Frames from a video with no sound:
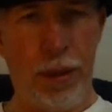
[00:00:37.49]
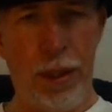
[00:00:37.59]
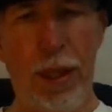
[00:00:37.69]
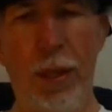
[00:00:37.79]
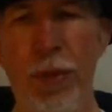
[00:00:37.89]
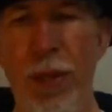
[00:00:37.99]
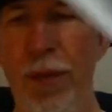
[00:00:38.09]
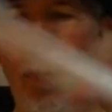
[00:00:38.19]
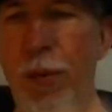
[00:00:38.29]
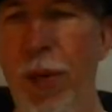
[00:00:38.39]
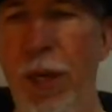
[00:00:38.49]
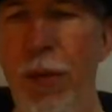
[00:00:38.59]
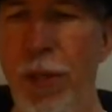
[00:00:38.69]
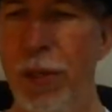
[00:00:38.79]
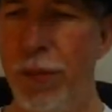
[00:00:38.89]
And I believe old
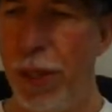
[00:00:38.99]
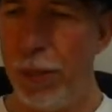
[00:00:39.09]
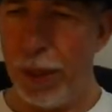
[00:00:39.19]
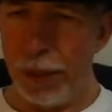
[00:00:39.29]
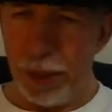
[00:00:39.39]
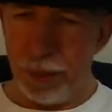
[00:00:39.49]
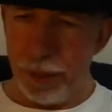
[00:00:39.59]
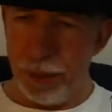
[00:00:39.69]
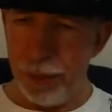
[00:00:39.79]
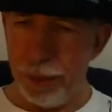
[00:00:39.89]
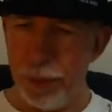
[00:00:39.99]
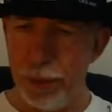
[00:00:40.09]
Henry is right about that one too.